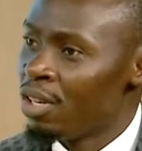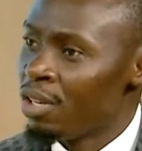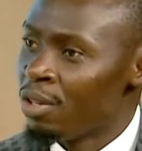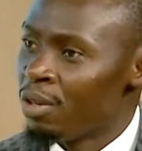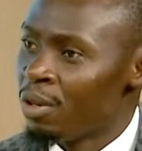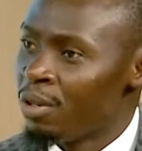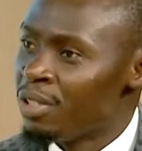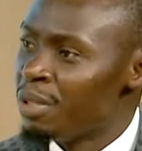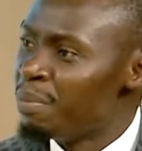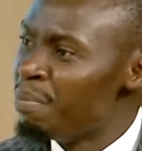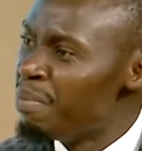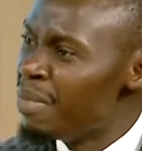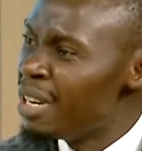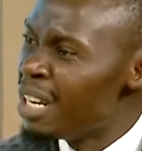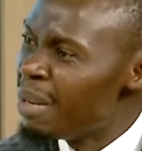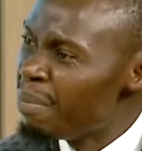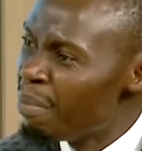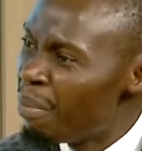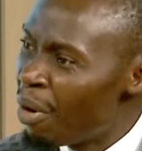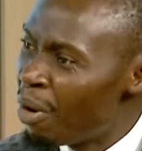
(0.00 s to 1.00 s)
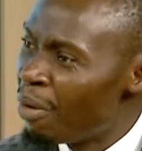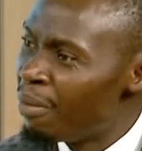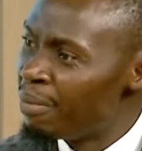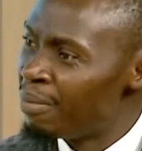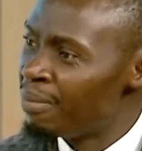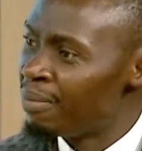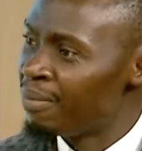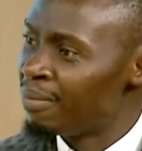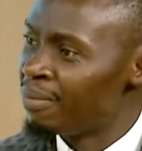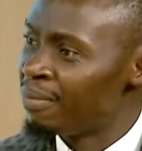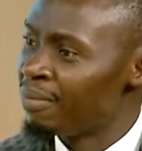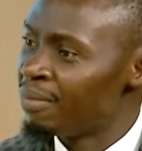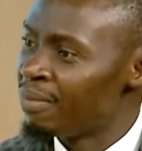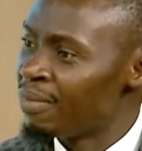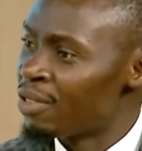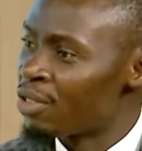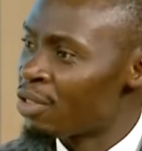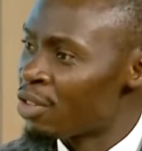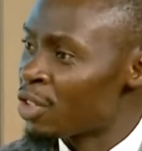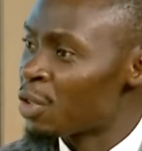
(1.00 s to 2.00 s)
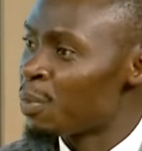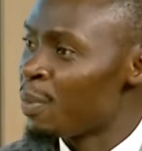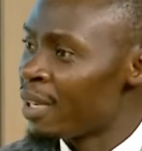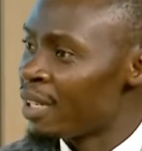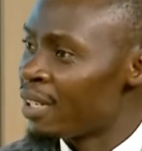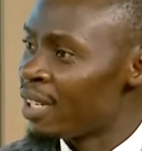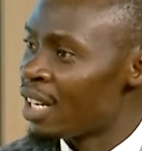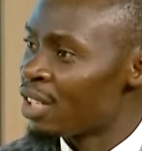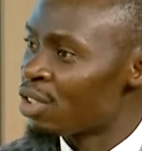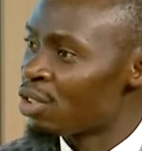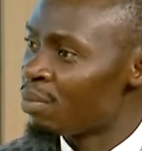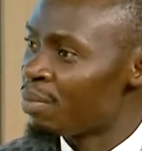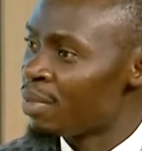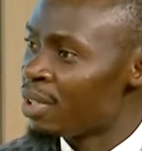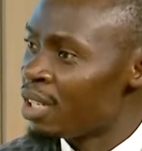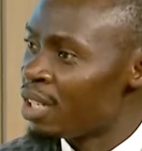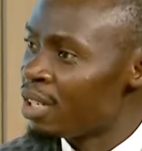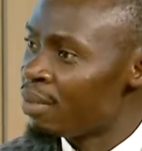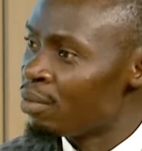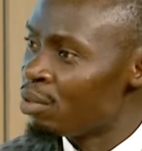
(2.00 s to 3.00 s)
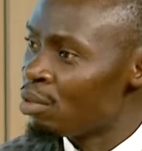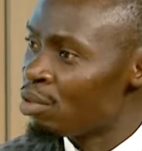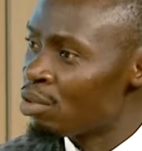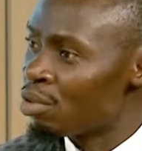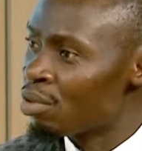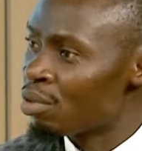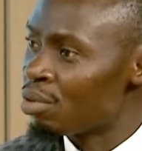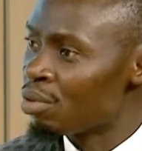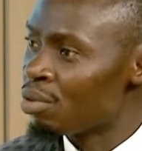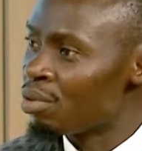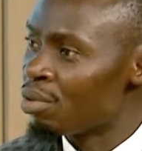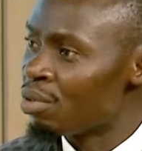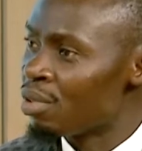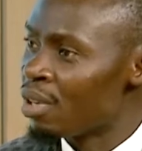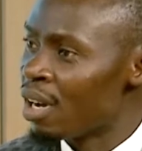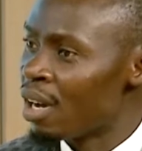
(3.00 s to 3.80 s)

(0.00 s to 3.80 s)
you know, the minimum treatment that should be given to